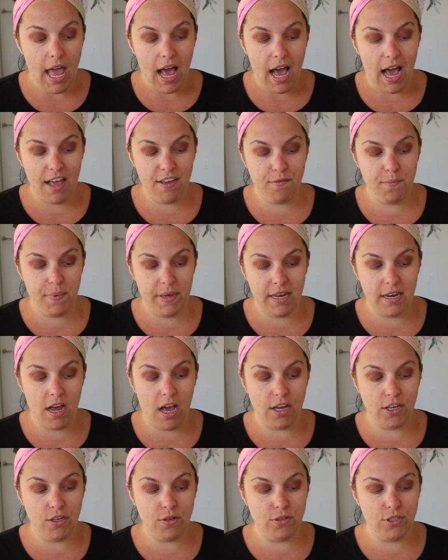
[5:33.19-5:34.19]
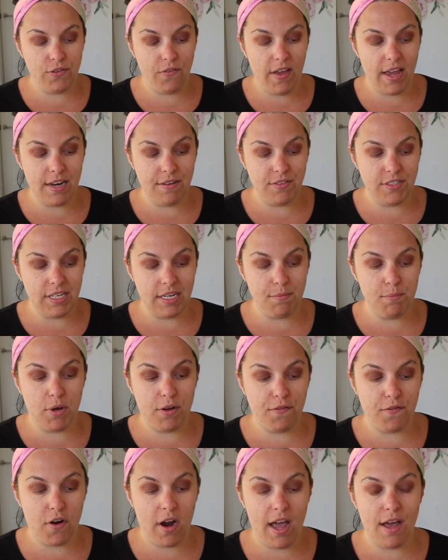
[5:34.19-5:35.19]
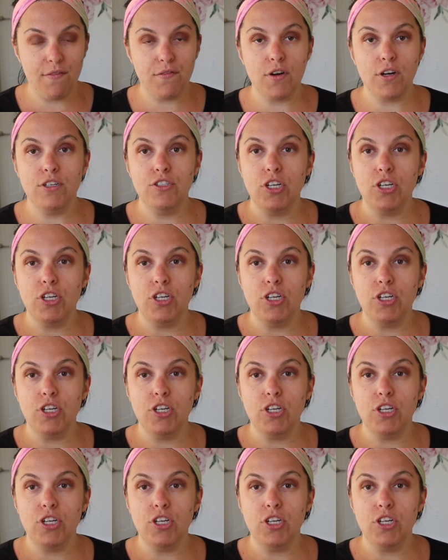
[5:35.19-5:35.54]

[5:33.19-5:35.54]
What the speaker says: I've been a huge fan of Sigma forever.